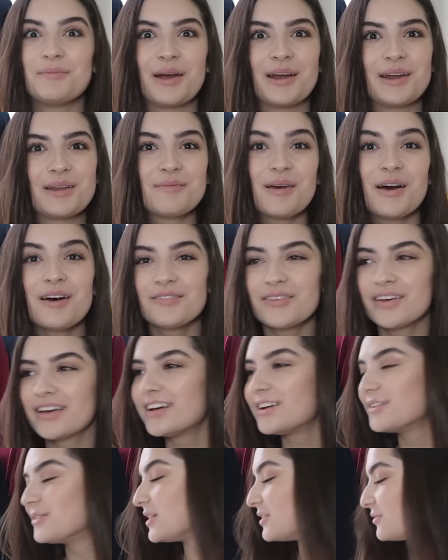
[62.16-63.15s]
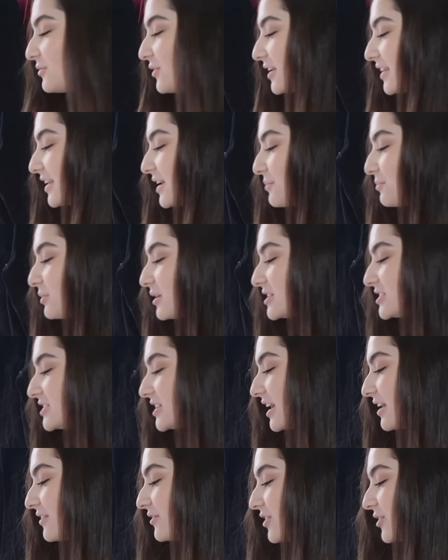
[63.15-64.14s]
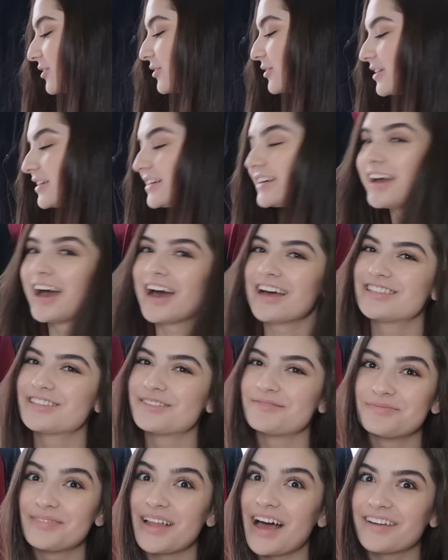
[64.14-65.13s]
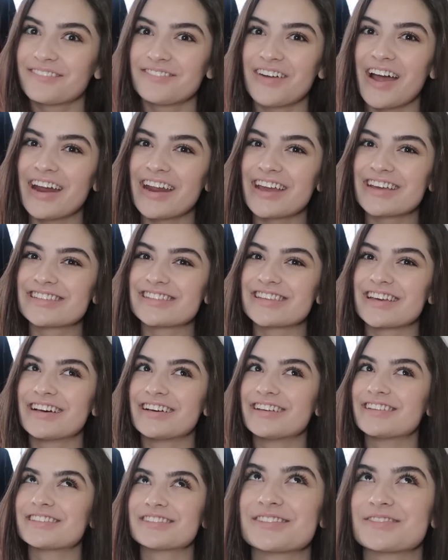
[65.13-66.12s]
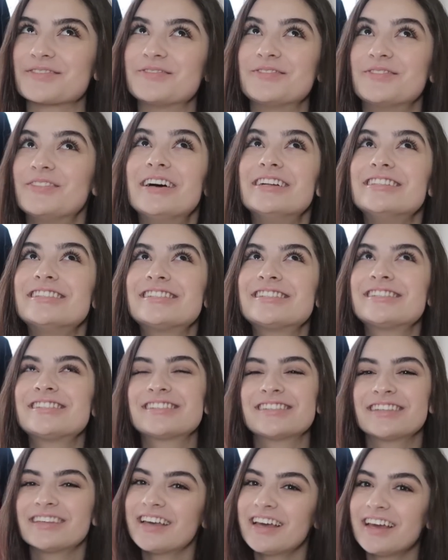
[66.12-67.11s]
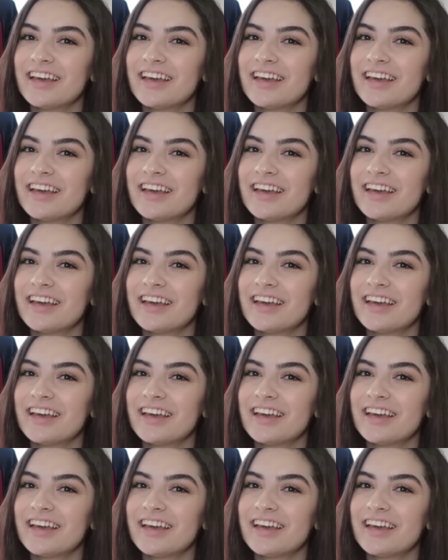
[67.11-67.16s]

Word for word: Brandy Melville, we'd really appreciate if you had some Black Friday sales once